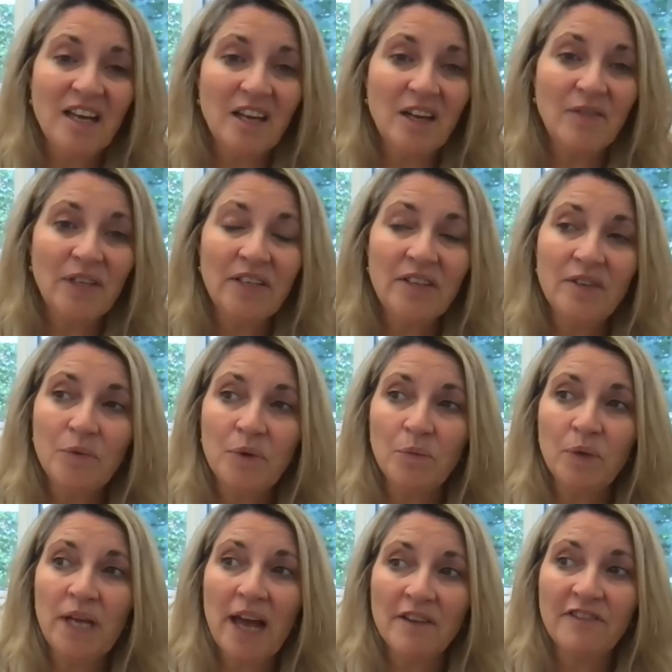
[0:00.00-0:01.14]
I mean,
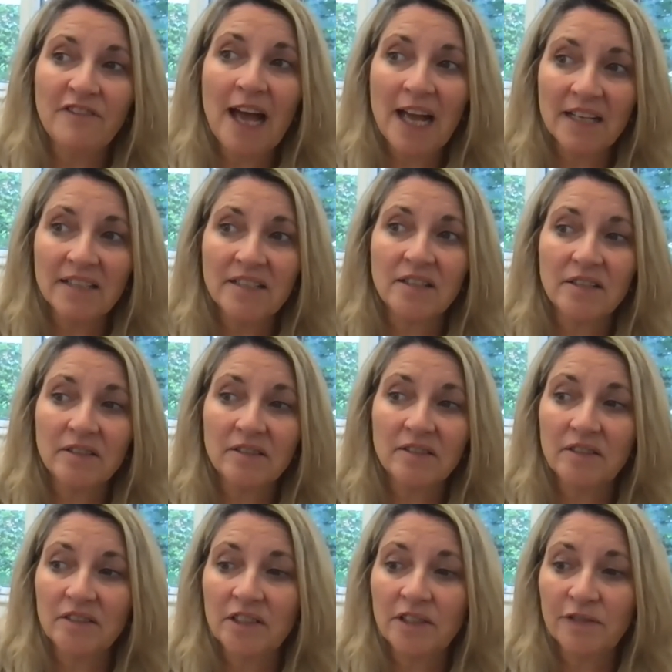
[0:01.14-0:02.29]
we have had
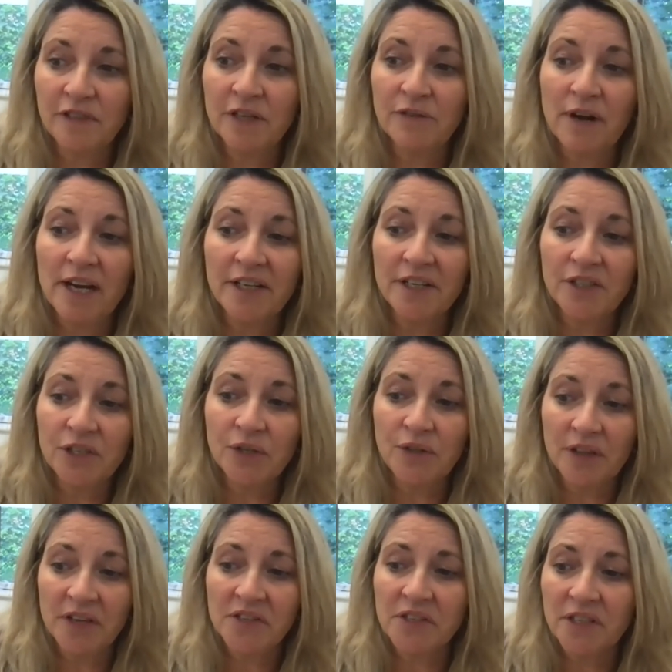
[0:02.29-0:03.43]
severe rain in
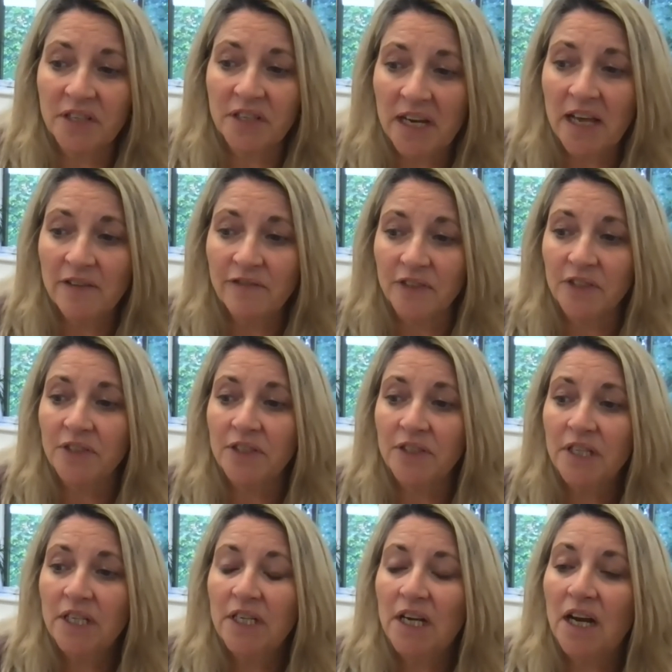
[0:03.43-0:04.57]
2011.
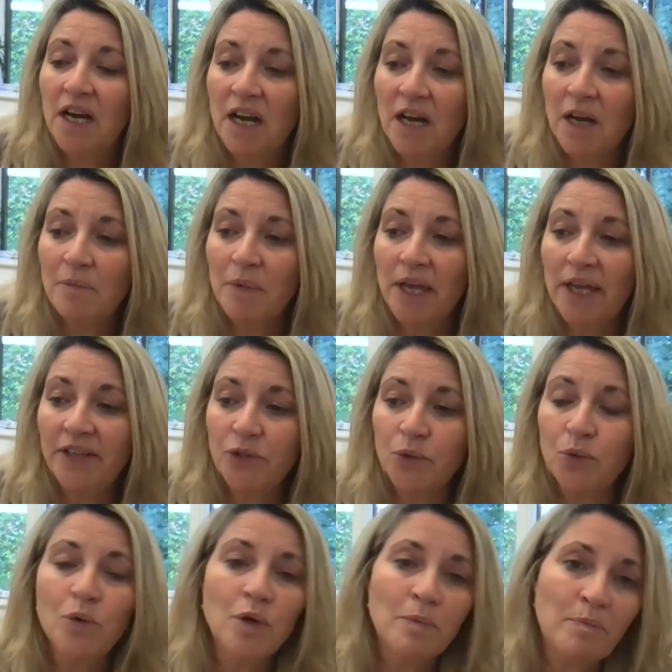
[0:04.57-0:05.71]
It's
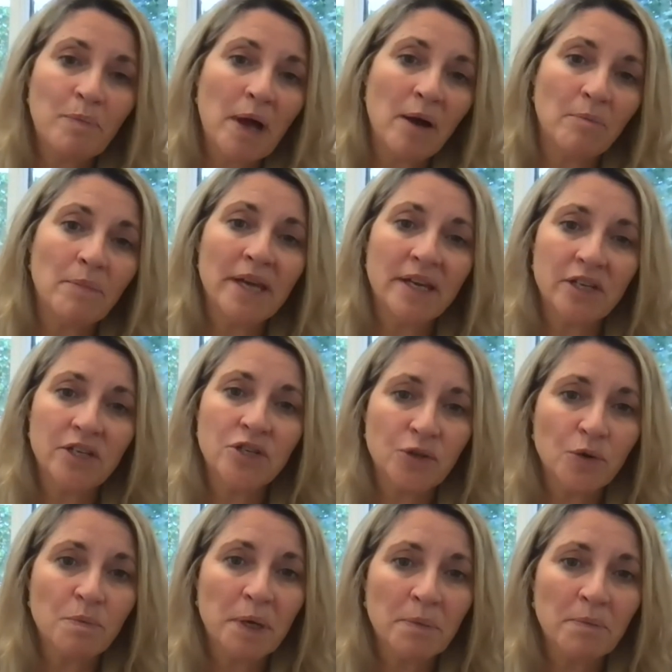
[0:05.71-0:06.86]
all about making
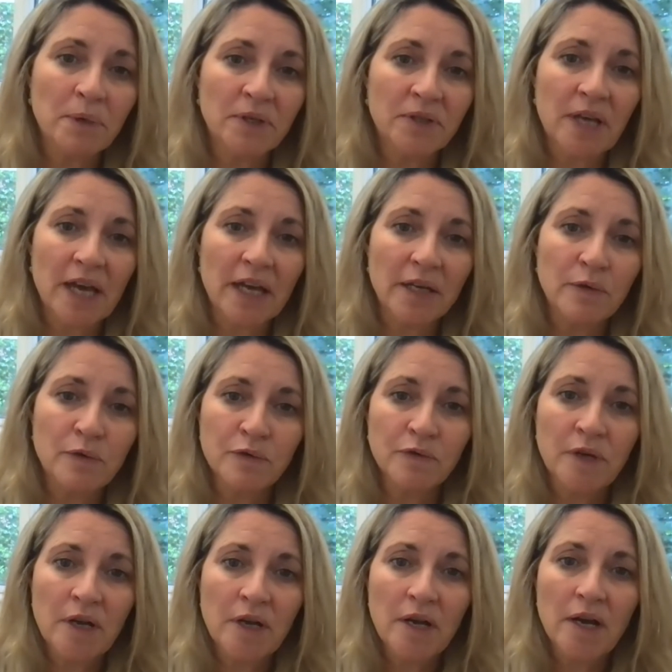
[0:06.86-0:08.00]
sure people are safe.
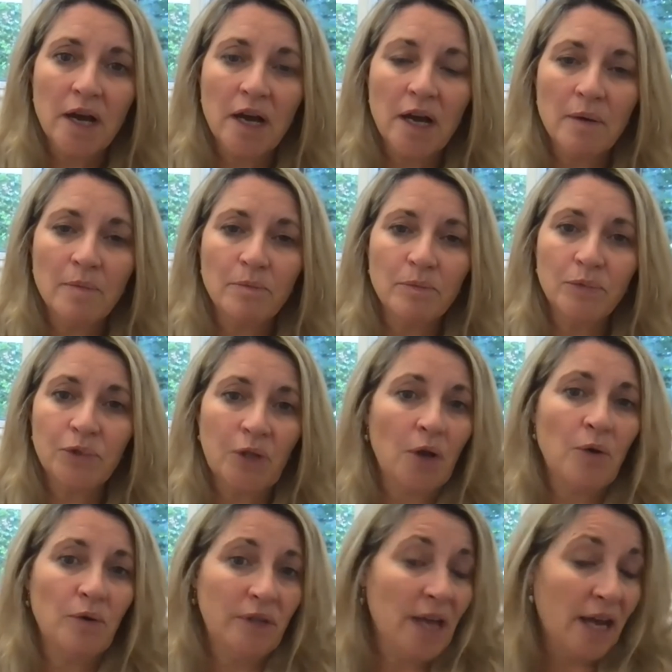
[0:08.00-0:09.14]

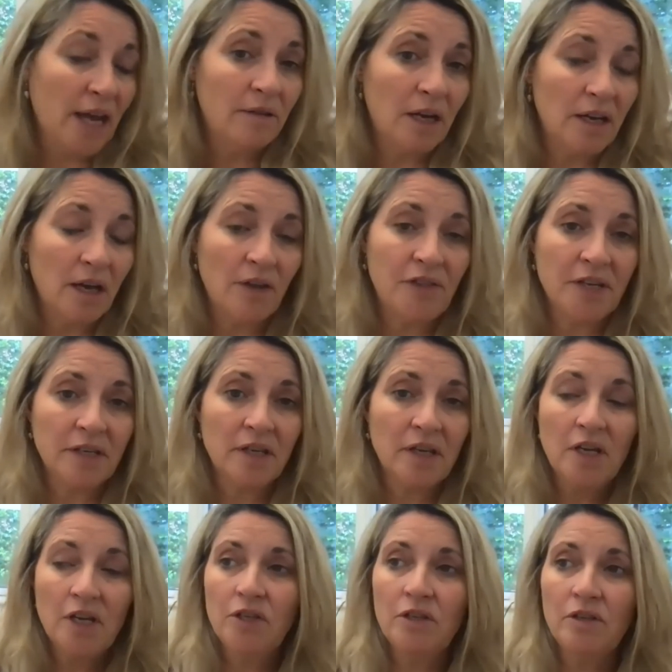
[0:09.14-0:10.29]
So yeah, I think
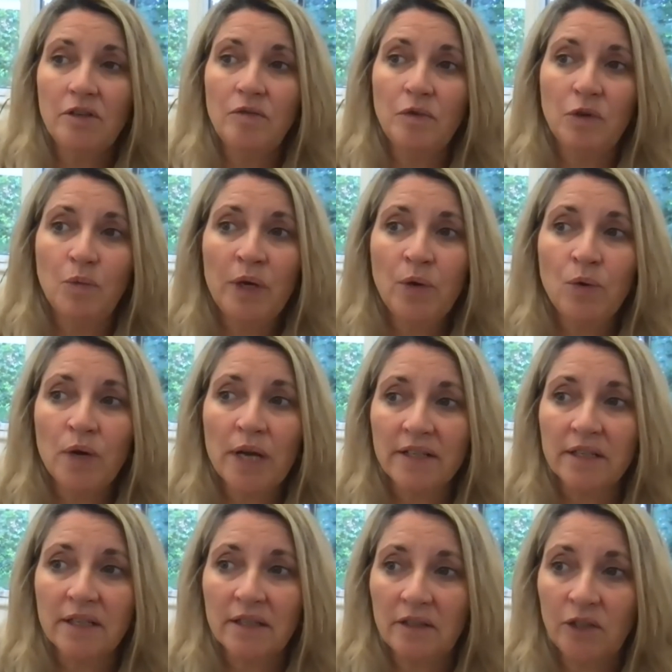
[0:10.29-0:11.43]
we all get
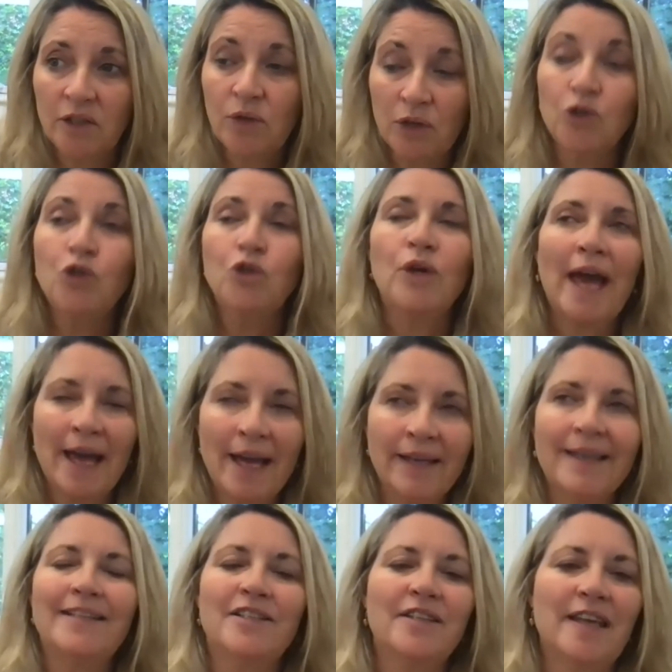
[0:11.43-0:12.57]
to you can
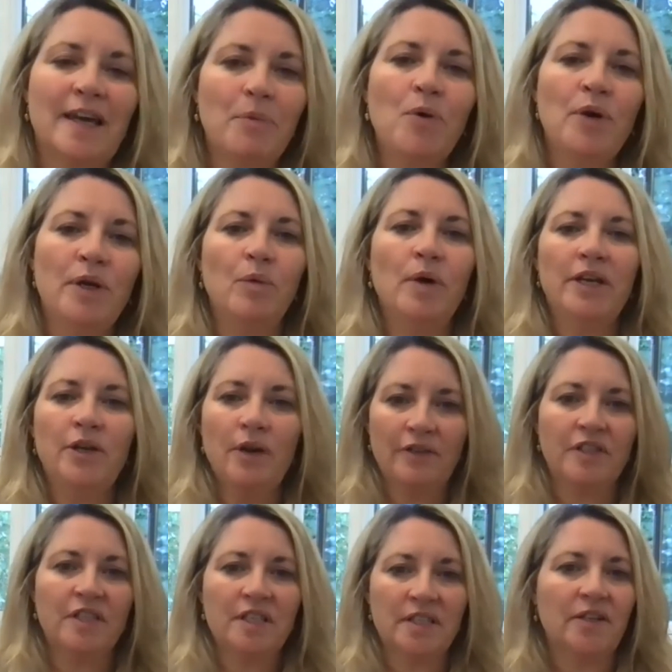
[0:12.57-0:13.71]
get to that point where you have
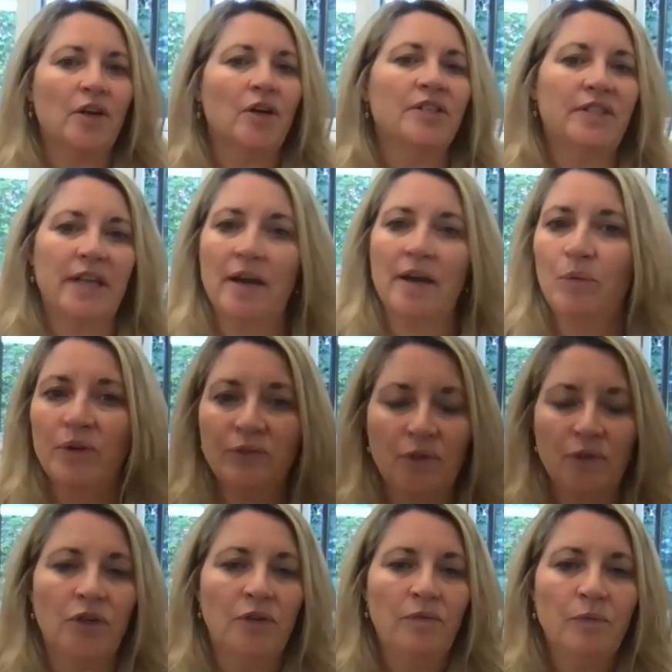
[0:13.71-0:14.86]
to decide, yeah, we've
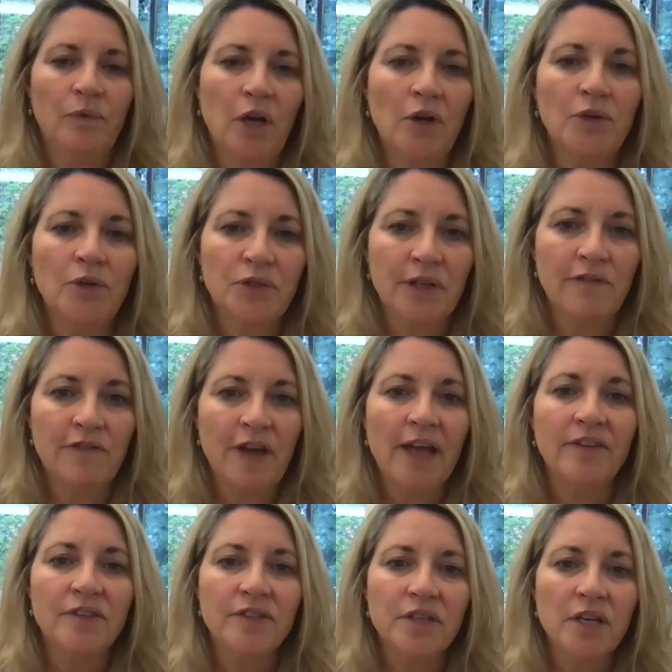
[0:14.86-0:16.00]
got to close the
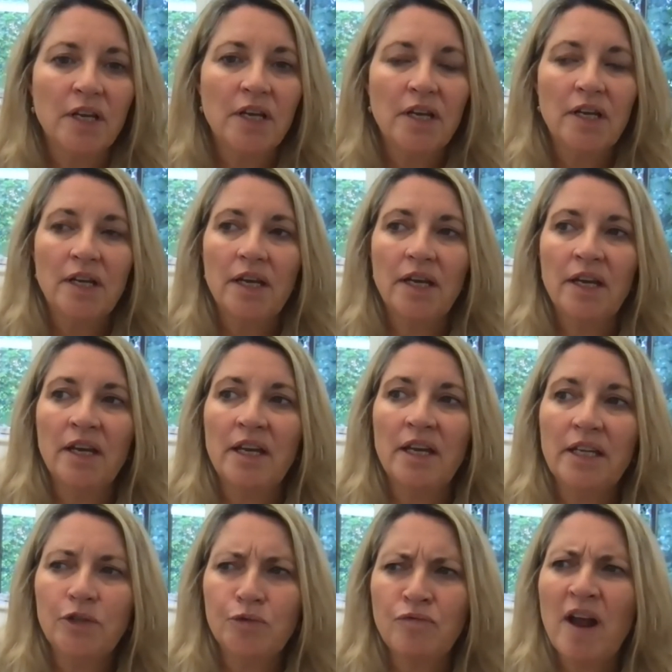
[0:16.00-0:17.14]
event.
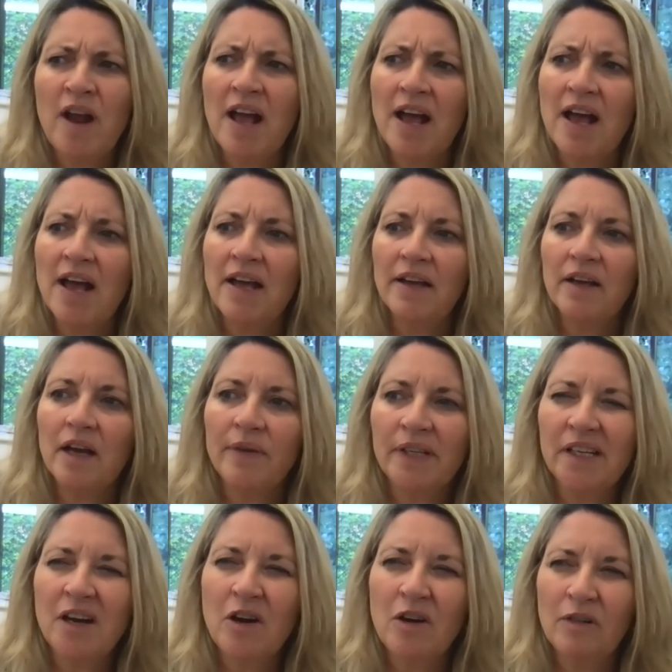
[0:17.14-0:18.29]
It's rare. I mean,
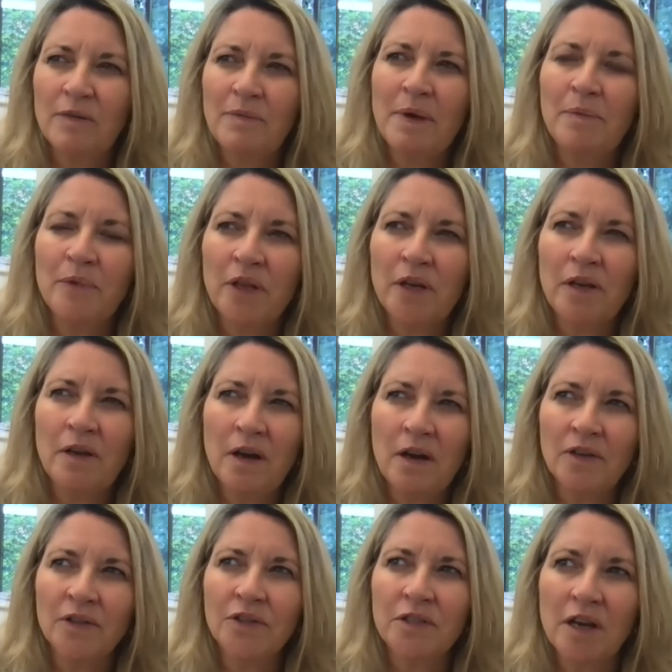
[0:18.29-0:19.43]
I can't remember the
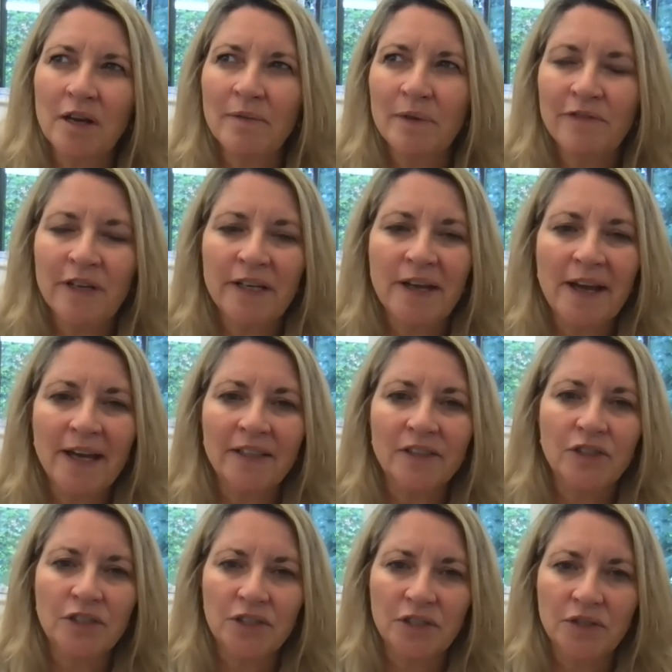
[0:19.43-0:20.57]
last time an event had
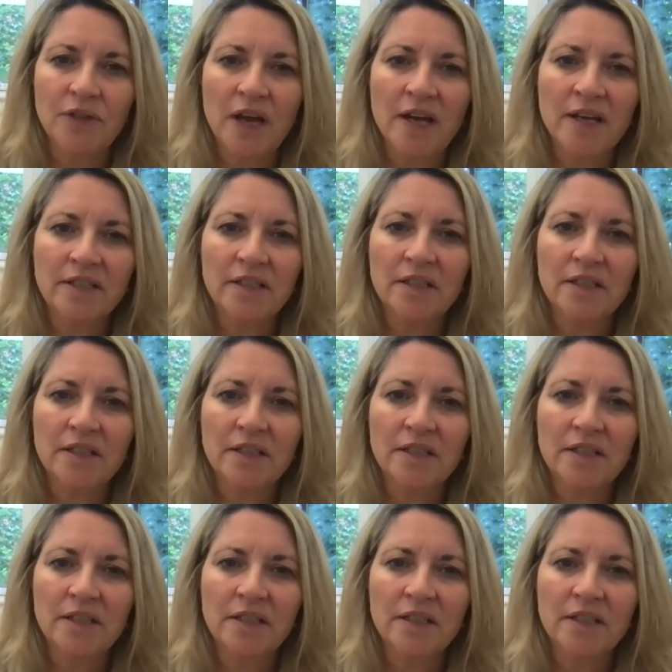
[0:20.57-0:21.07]
to do that.